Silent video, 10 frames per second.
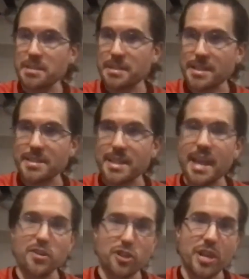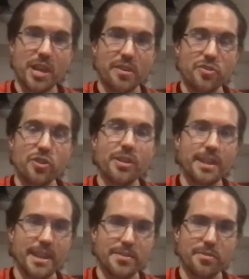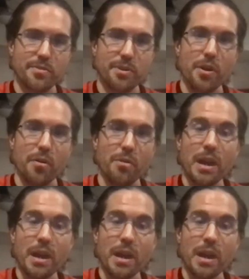Does that change? Yes or no?